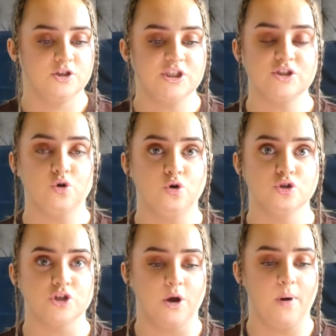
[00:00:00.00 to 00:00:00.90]
She's
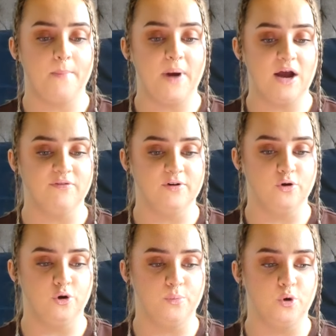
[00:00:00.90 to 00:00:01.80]
also a
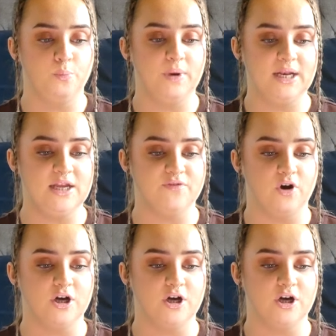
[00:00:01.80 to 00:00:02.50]
paranormal believer